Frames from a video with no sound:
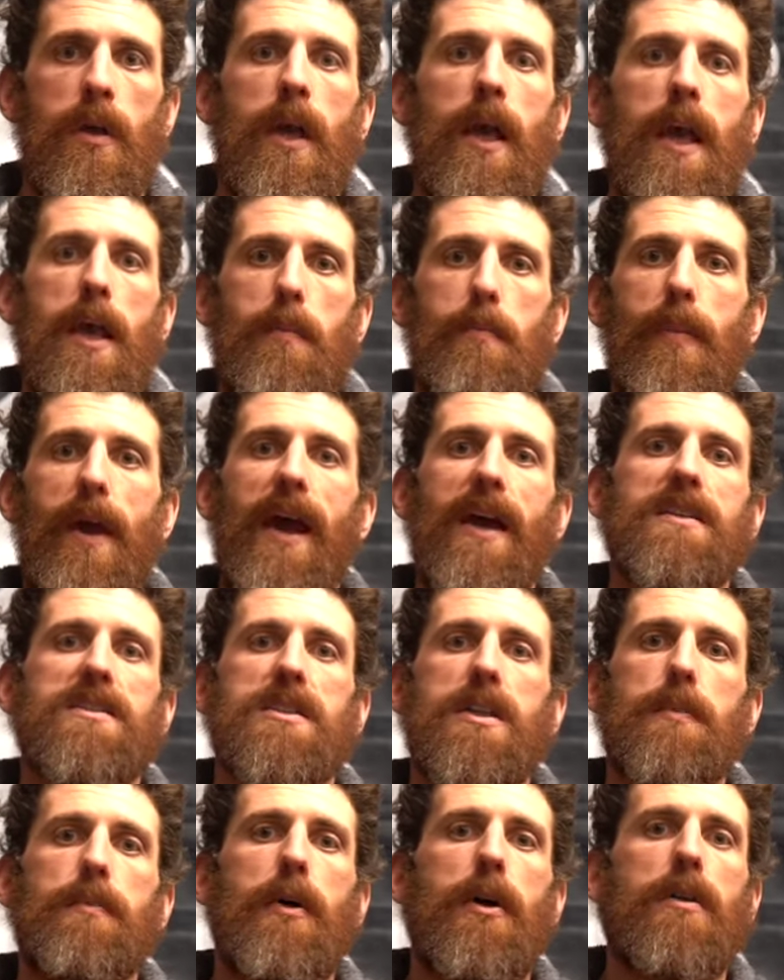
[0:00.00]
A
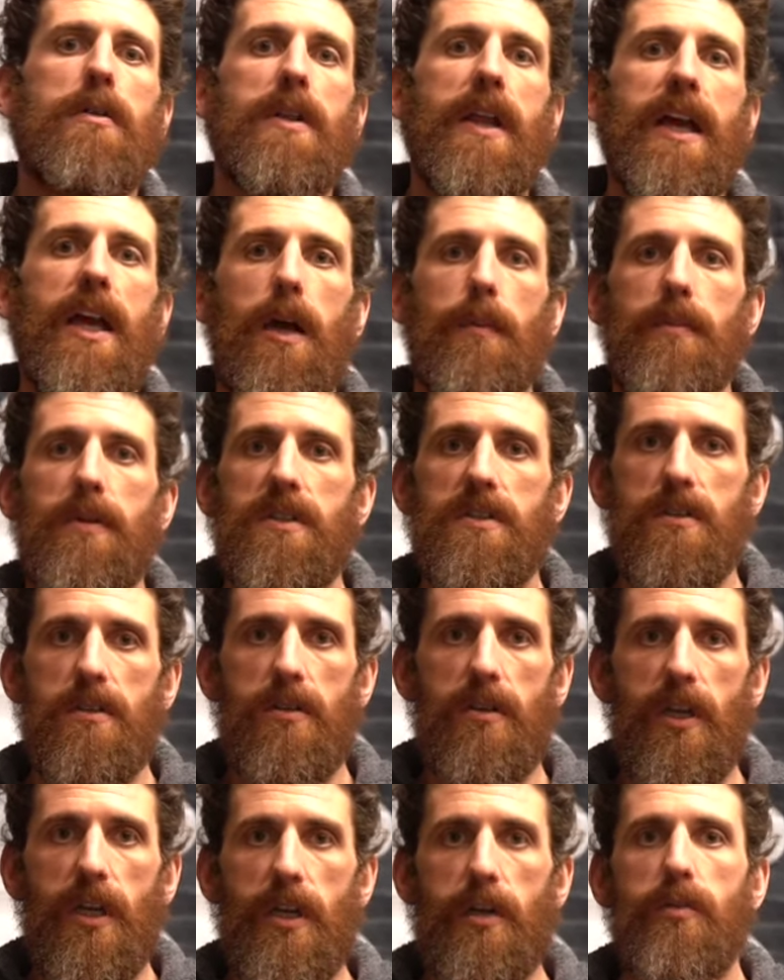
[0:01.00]
basketball layup is
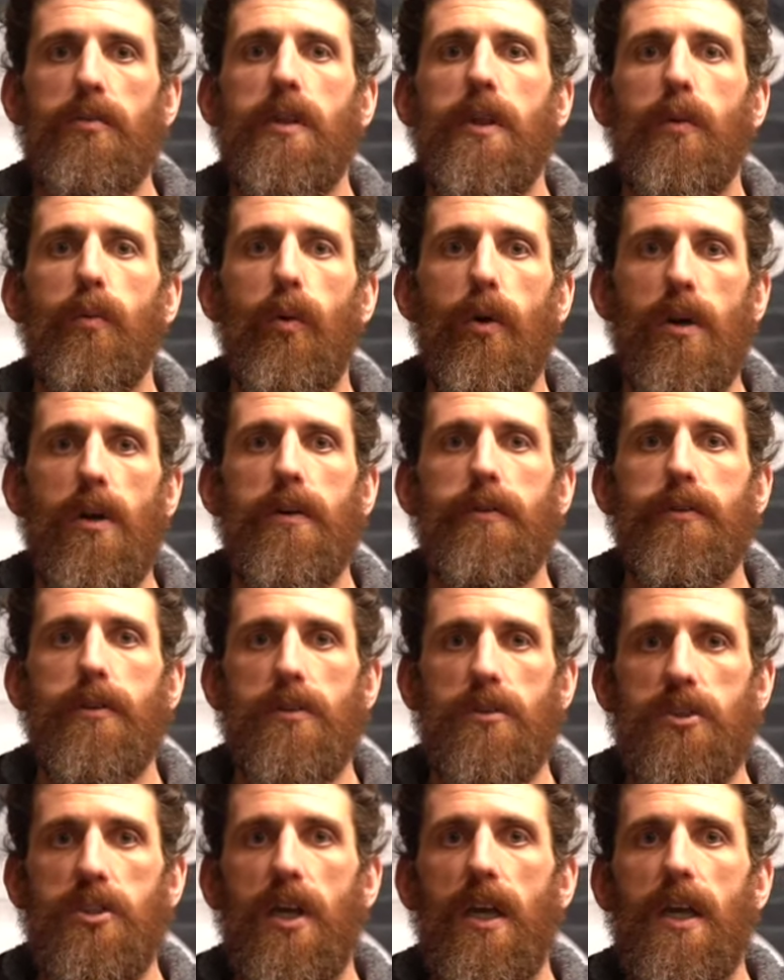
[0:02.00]
literally one of your
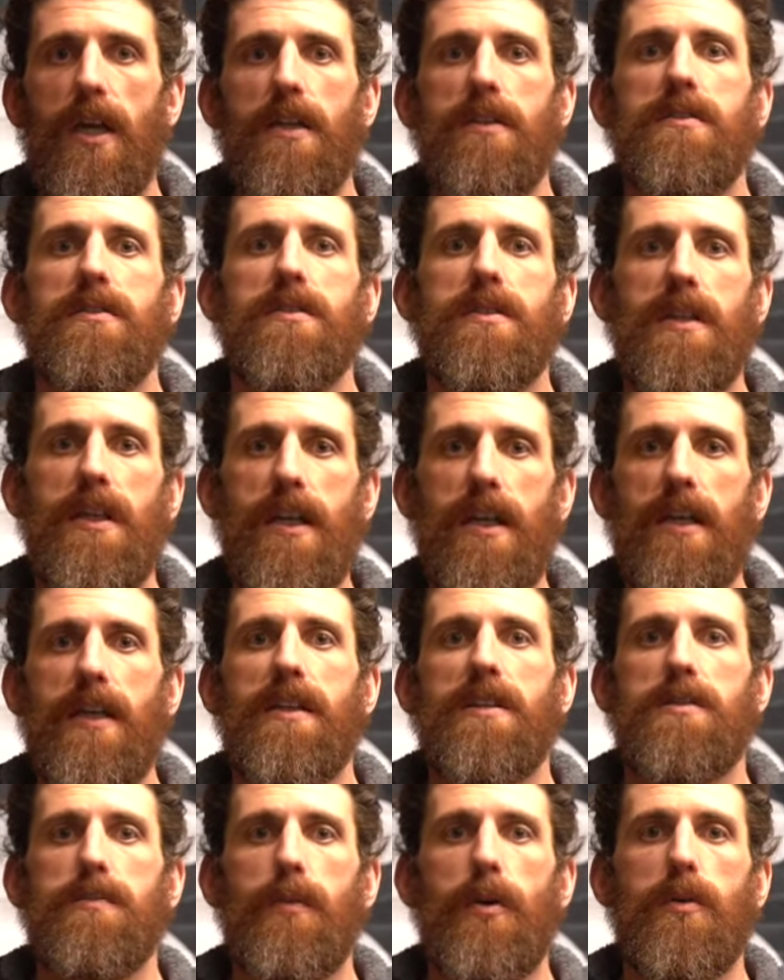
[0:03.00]
chains in
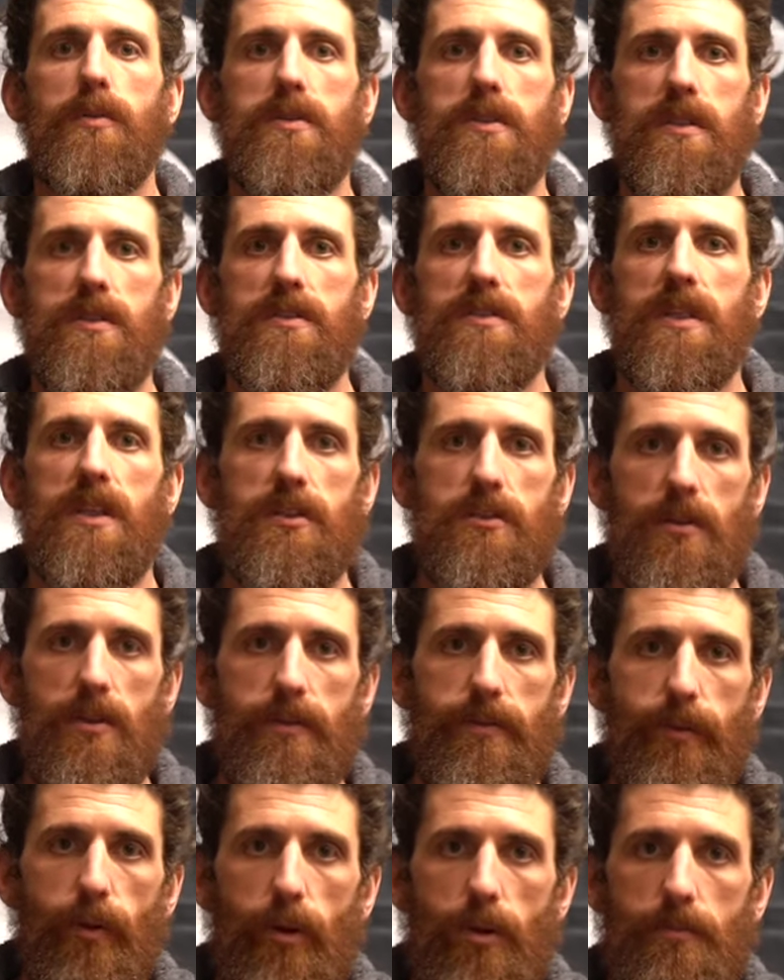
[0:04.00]
its most concentric
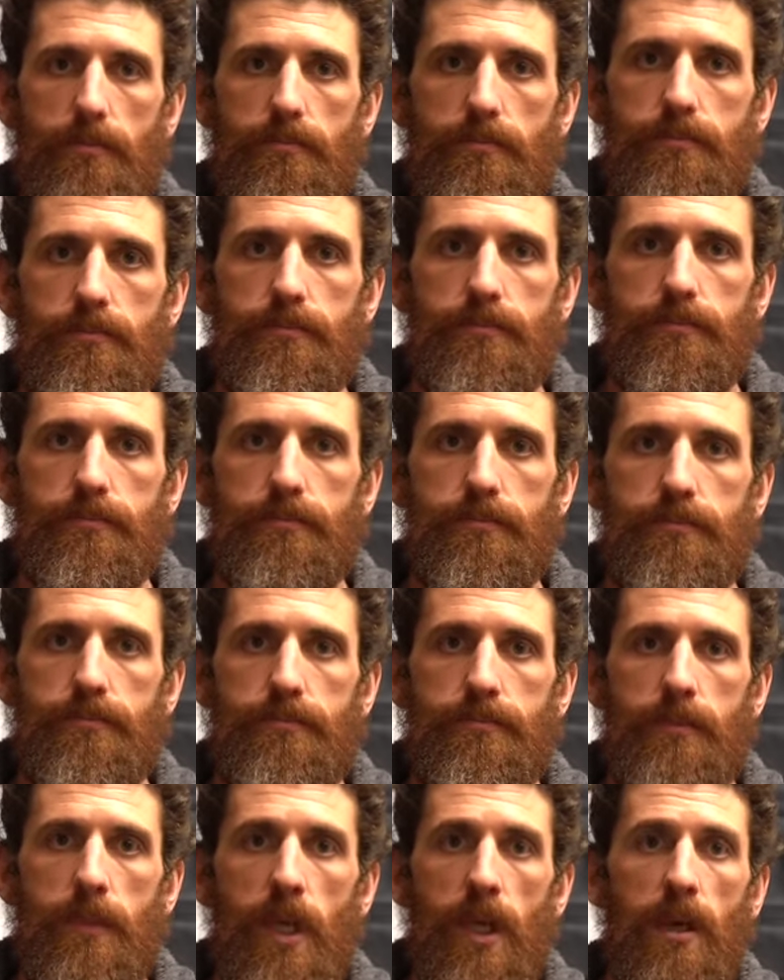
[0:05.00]
form.
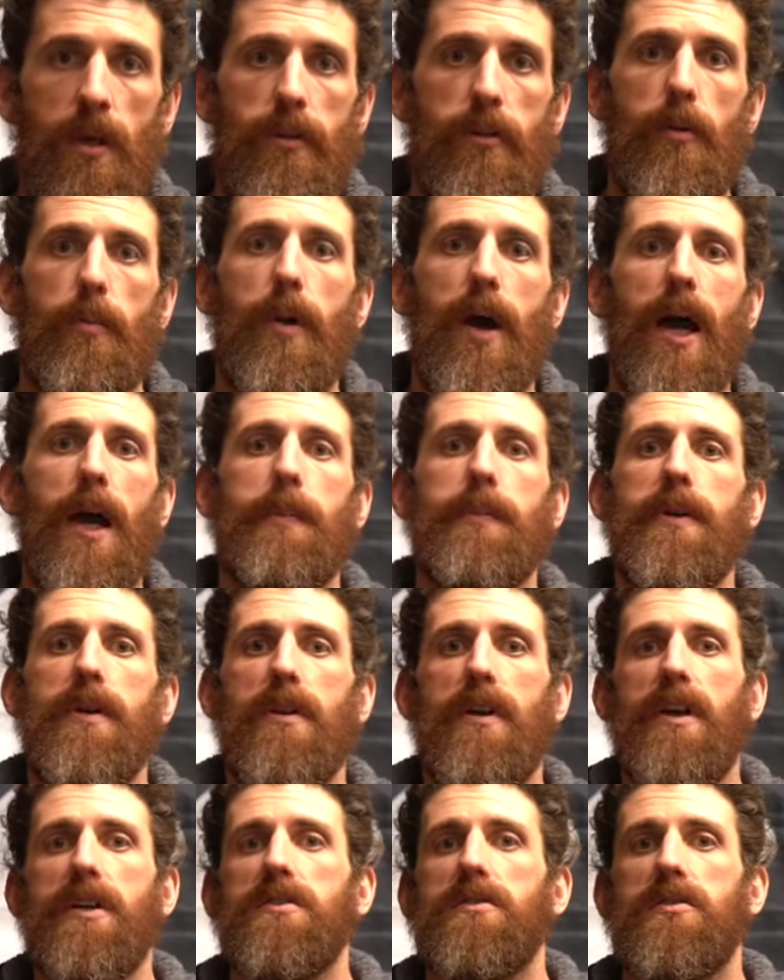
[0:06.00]
The
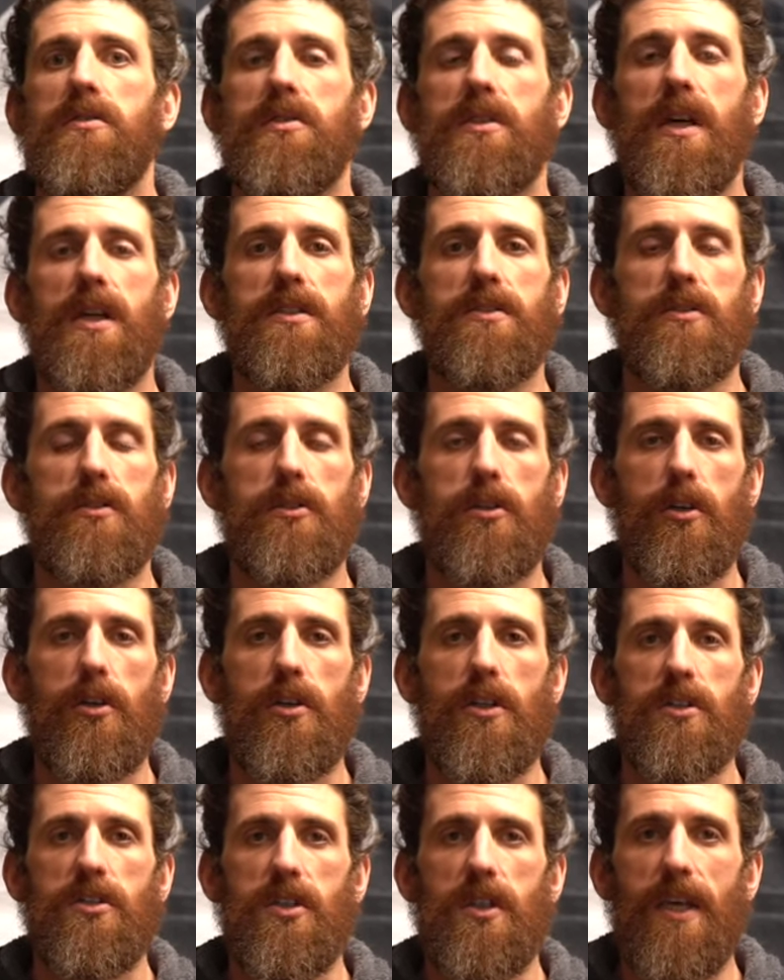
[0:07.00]
popular exercise, the
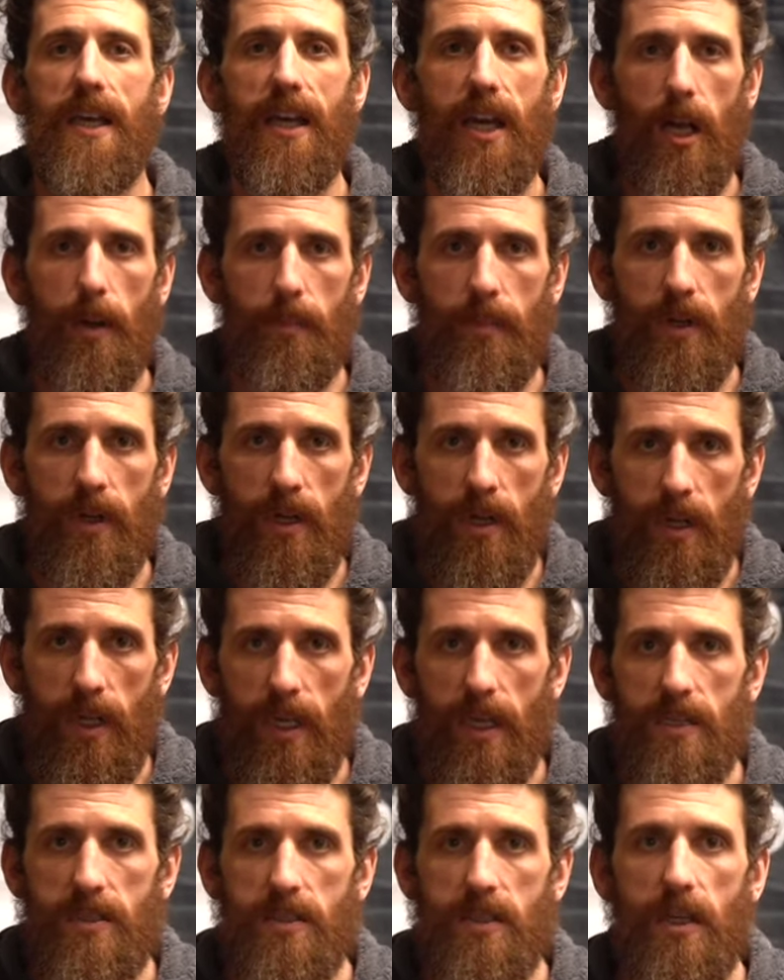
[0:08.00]
Turkish get-up,
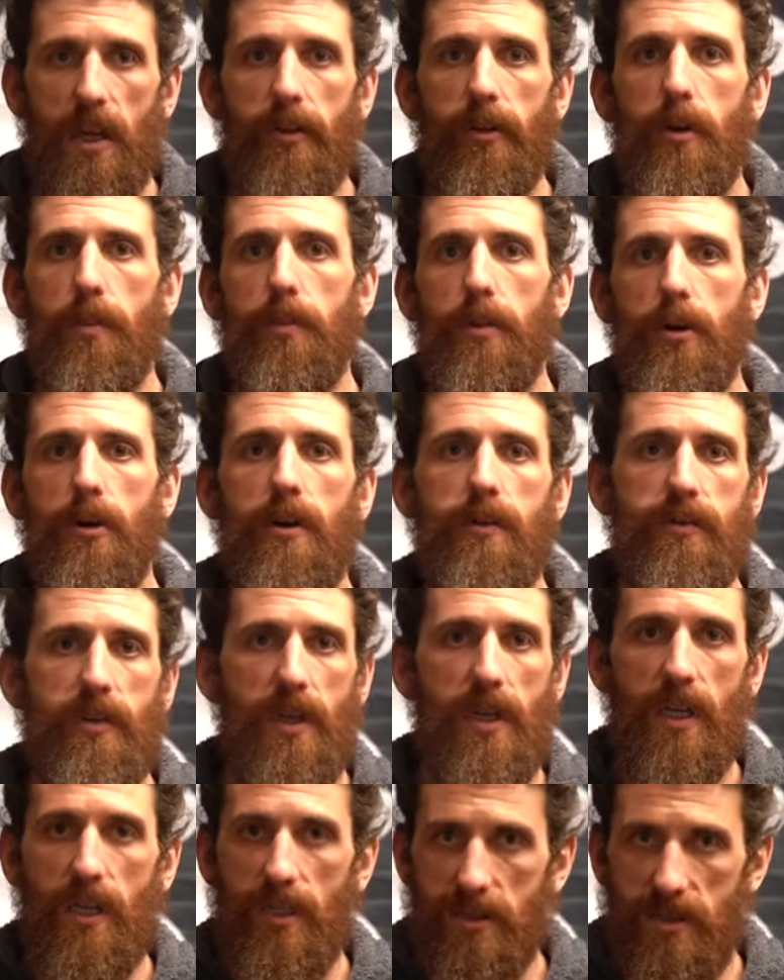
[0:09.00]
is another
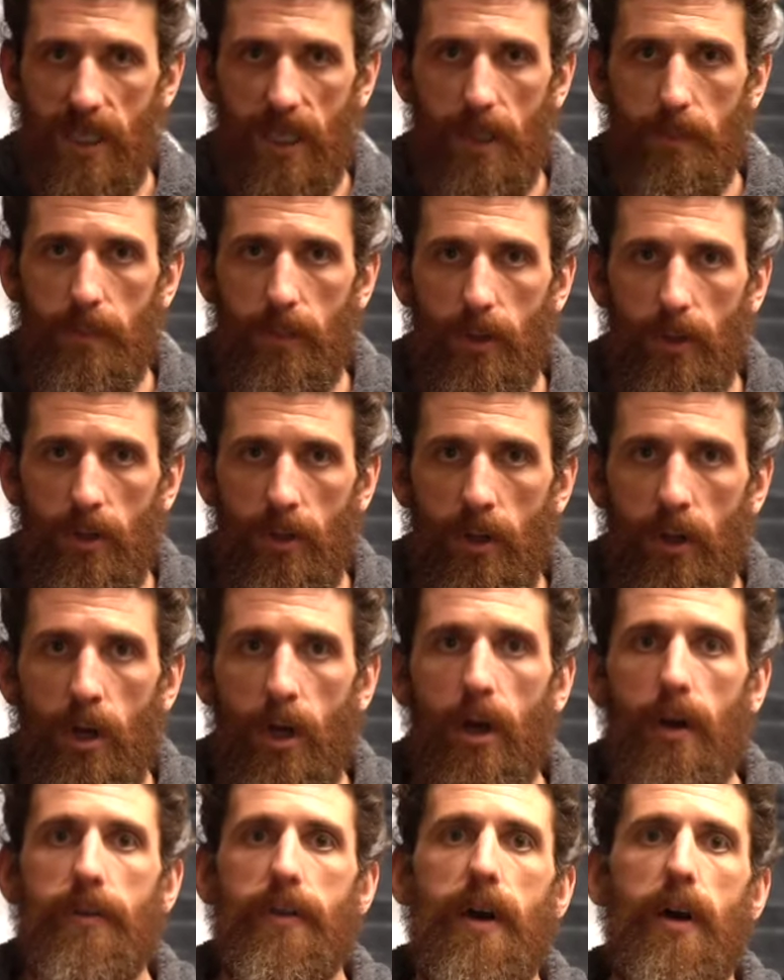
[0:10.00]
perfect example
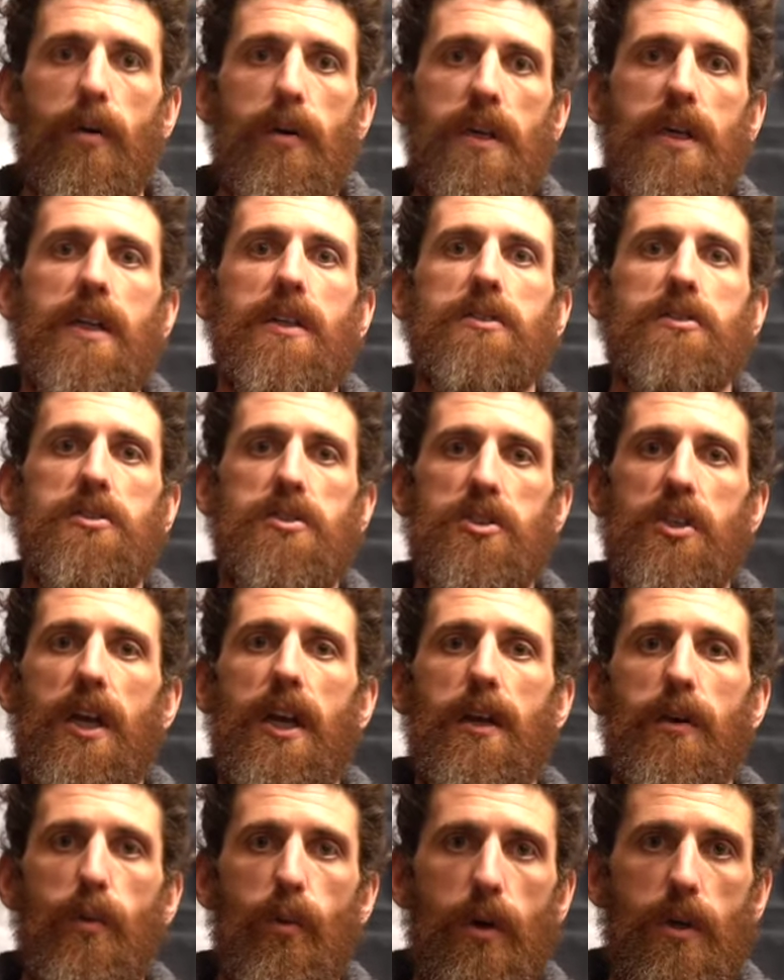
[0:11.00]
of how each
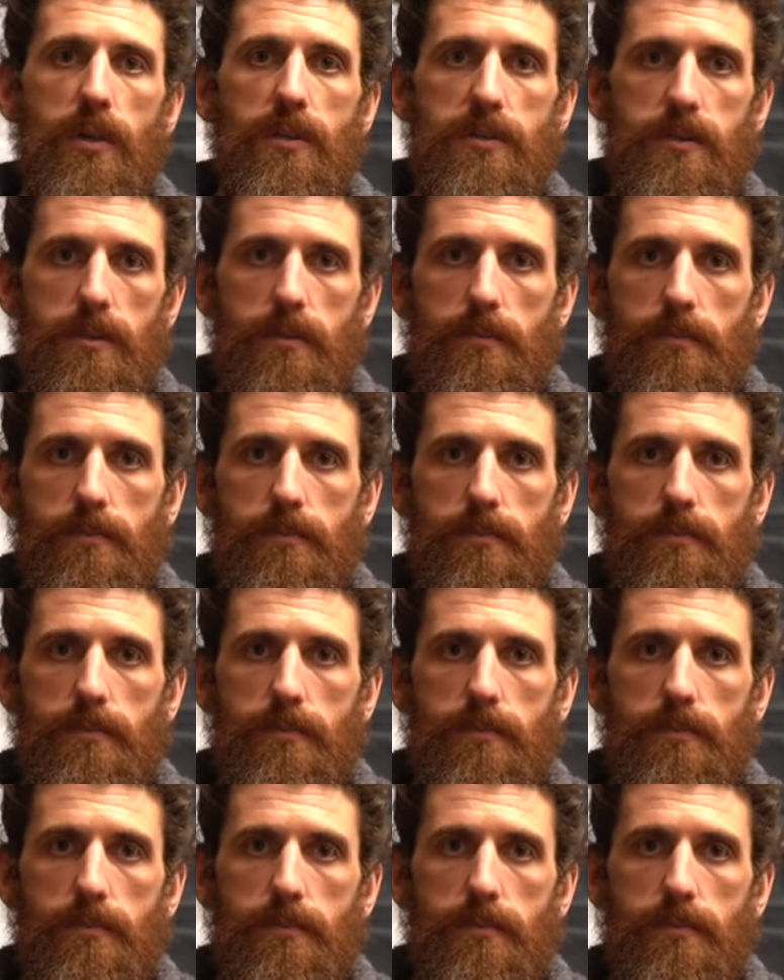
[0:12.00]
chain works.